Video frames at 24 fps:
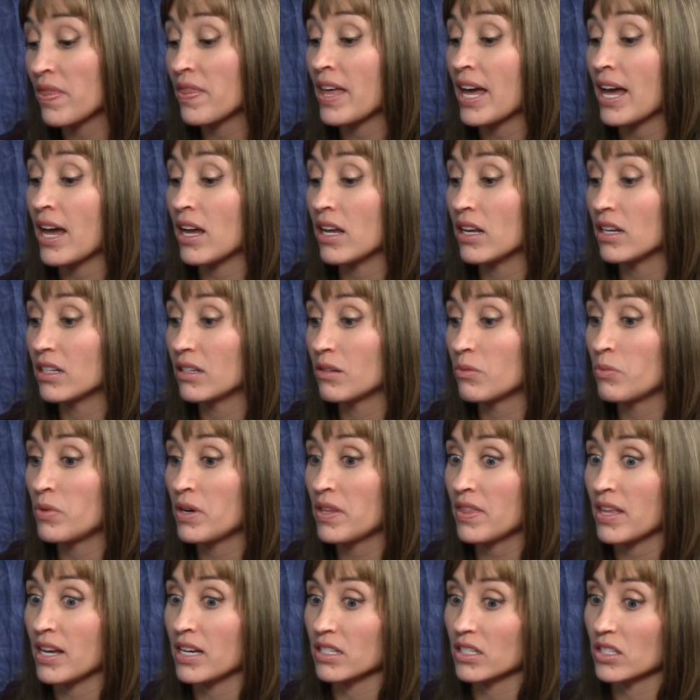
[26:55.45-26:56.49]
that
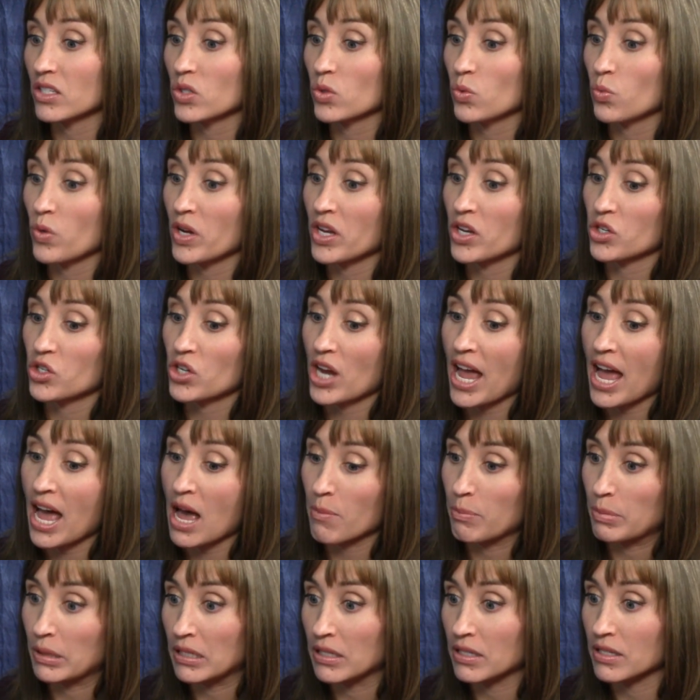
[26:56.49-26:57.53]
when that switch
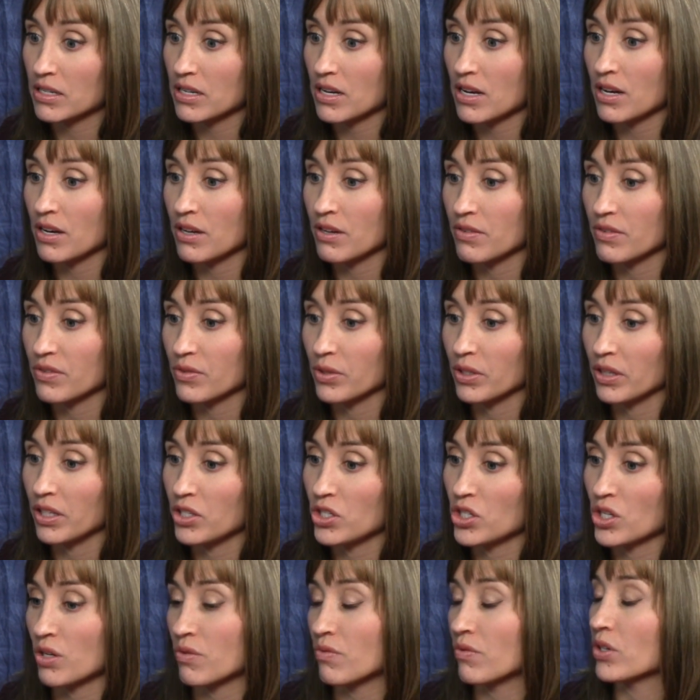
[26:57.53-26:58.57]
happened of
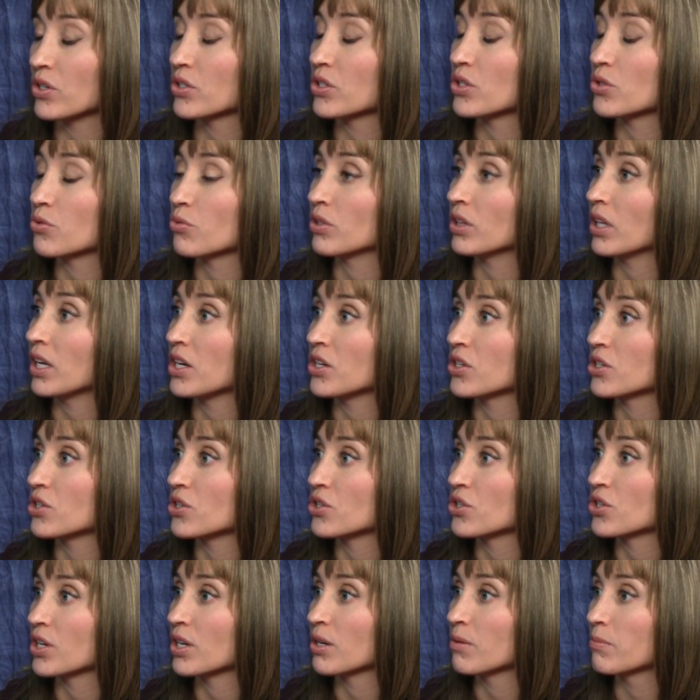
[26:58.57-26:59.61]
religion versus
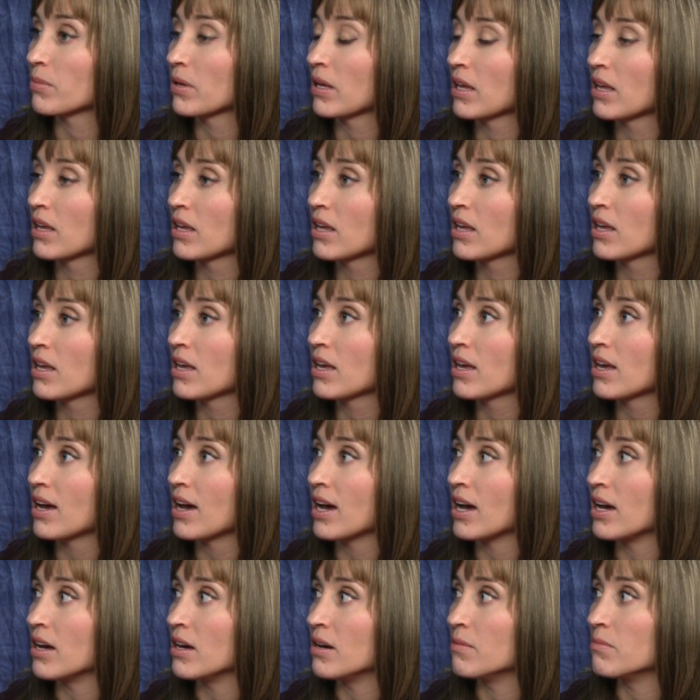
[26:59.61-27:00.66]
relationship, yeah.
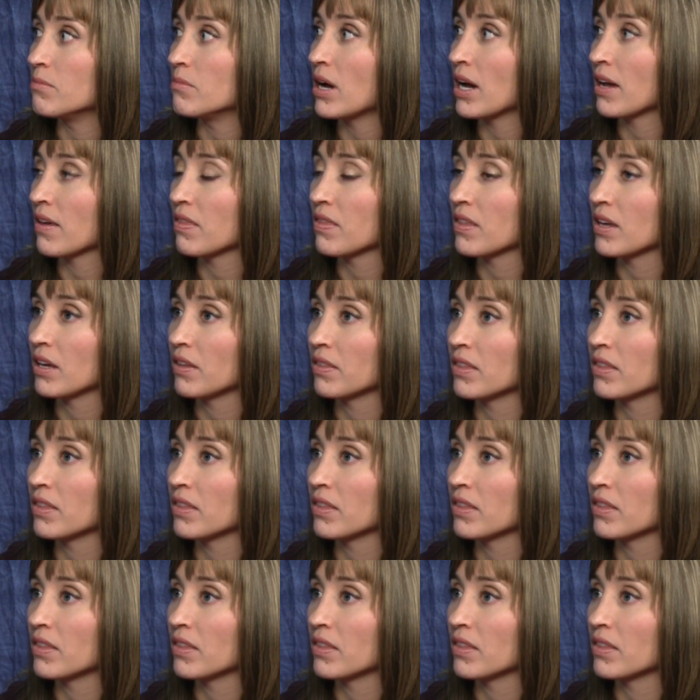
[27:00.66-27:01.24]
um, I think